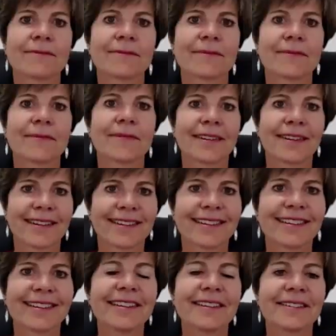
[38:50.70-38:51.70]

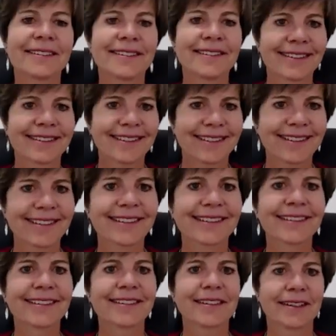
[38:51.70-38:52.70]

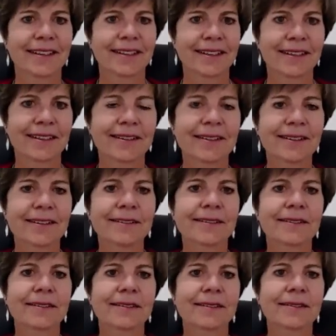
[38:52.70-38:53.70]

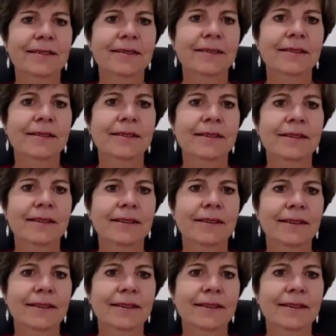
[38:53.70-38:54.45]
(silent)